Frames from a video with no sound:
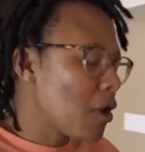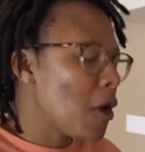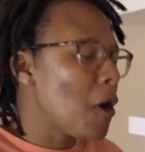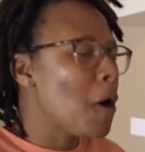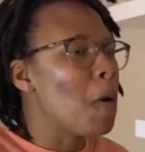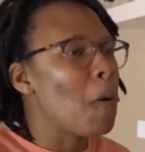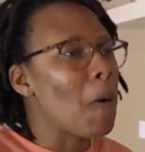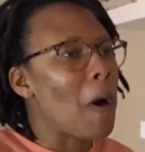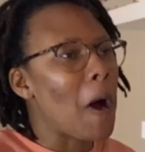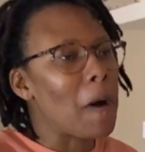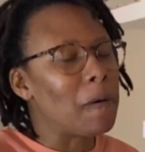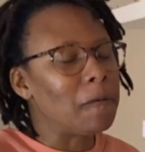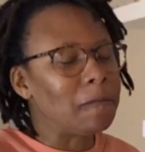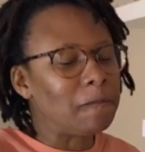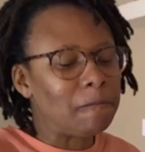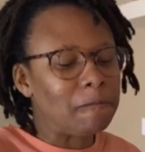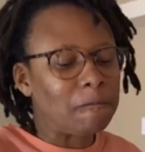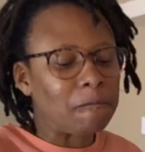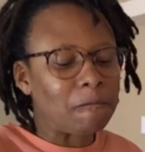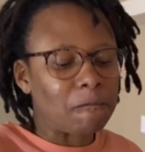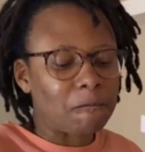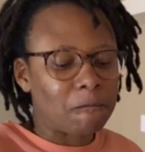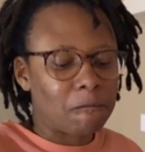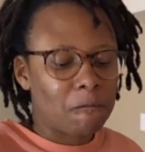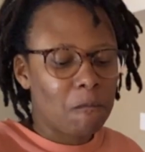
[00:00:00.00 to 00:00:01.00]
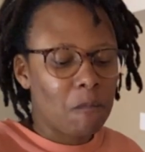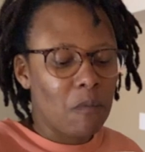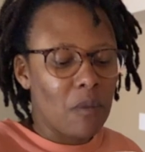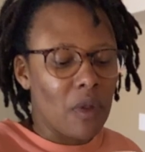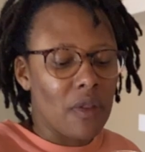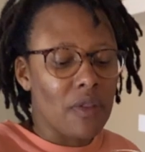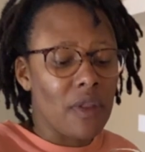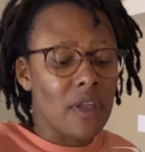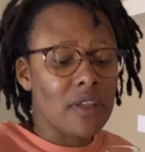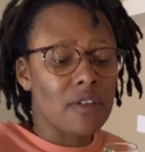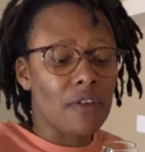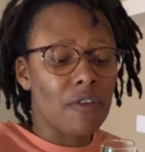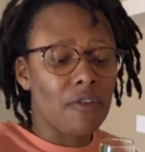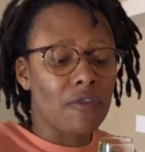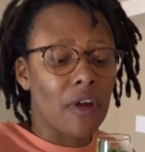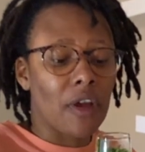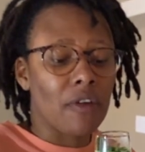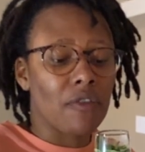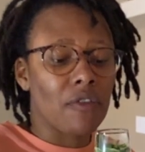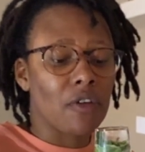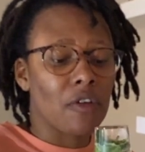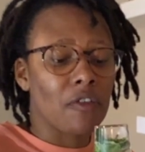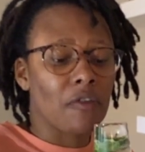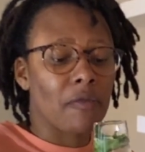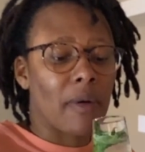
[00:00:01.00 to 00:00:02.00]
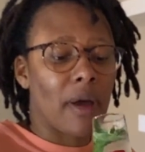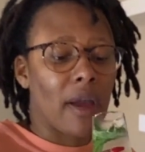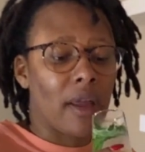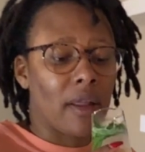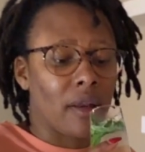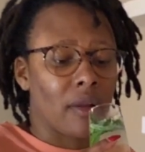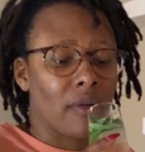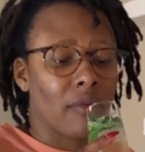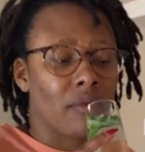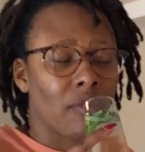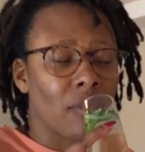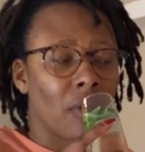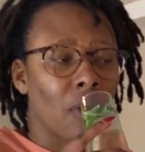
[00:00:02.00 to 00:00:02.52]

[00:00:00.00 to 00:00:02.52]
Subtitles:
Oh wow, that's a favorite of mine.